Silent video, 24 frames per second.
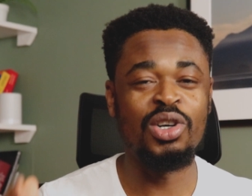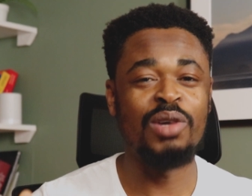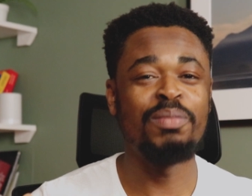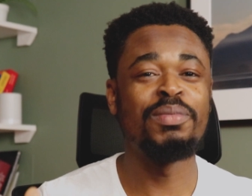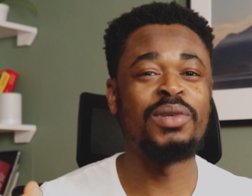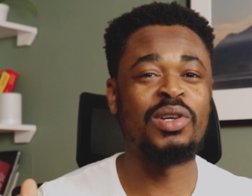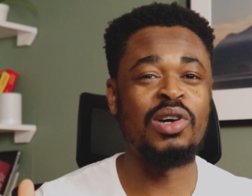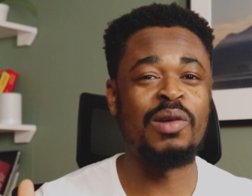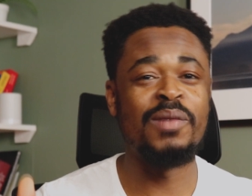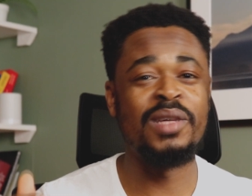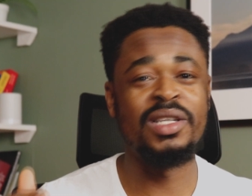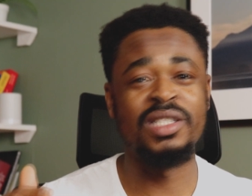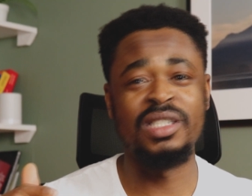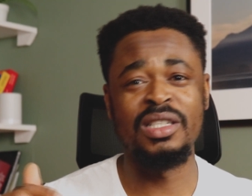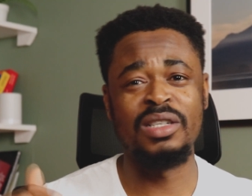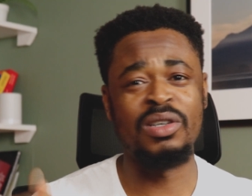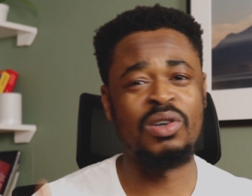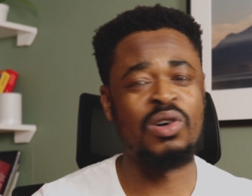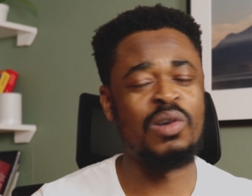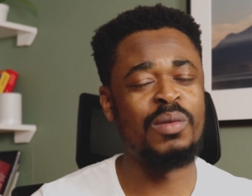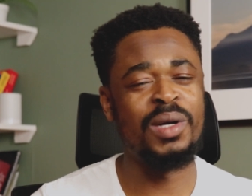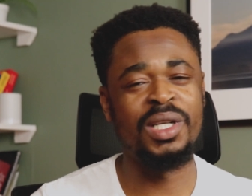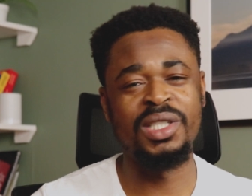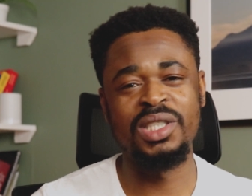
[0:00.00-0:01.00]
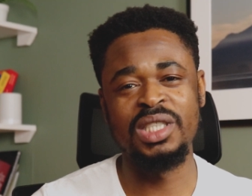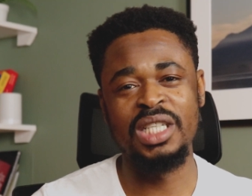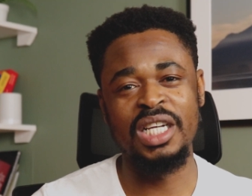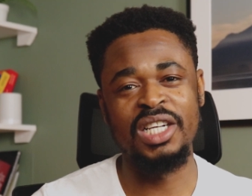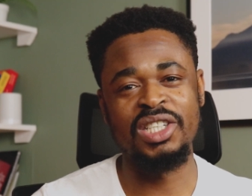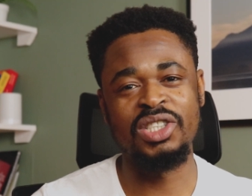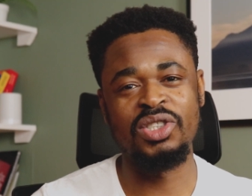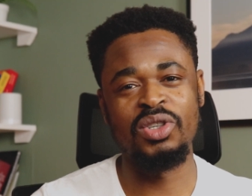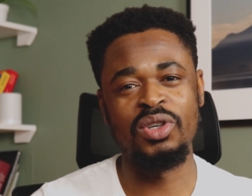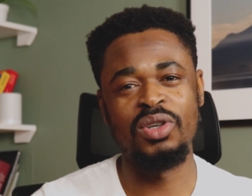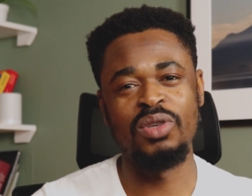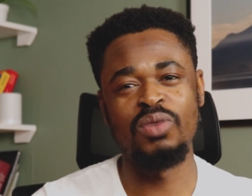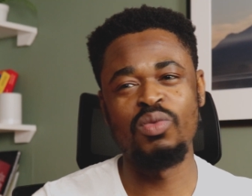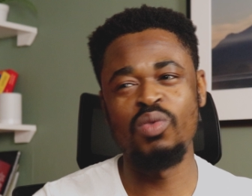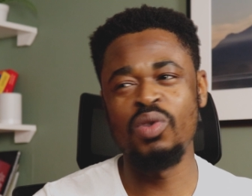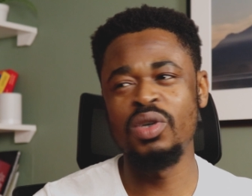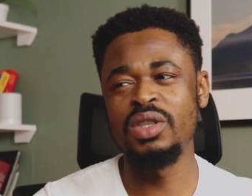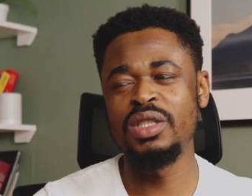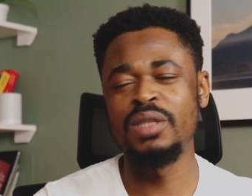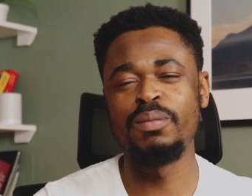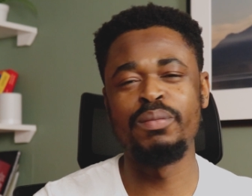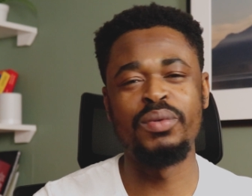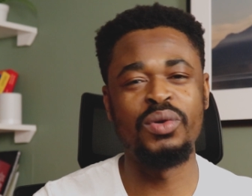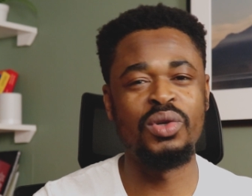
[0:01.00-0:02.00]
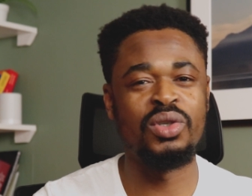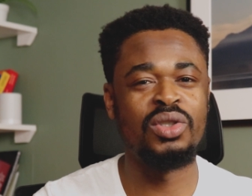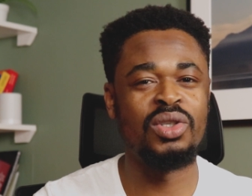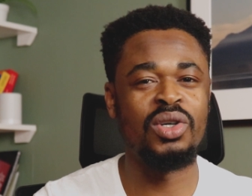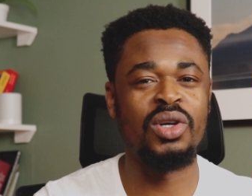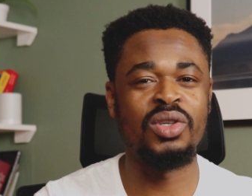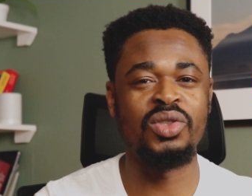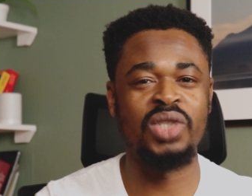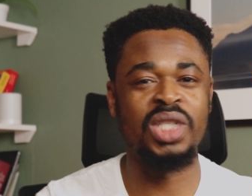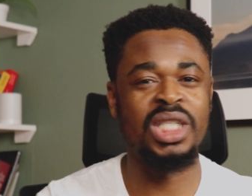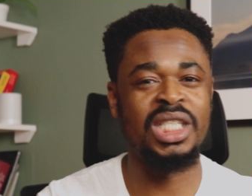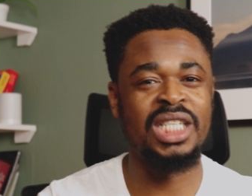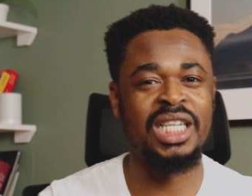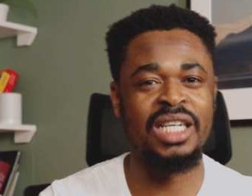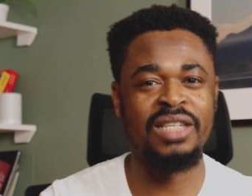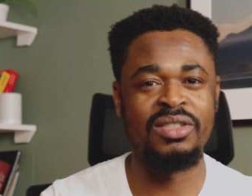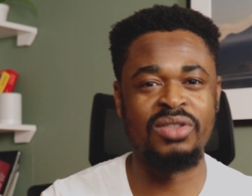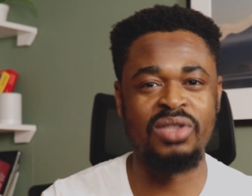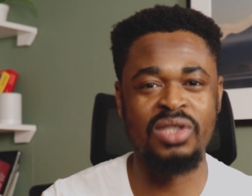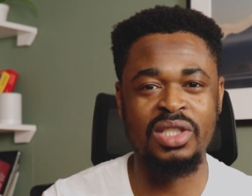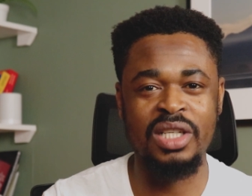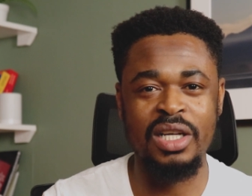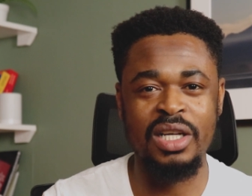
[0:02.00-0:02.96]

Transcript: drop a comment in the comment section. What product do you intend to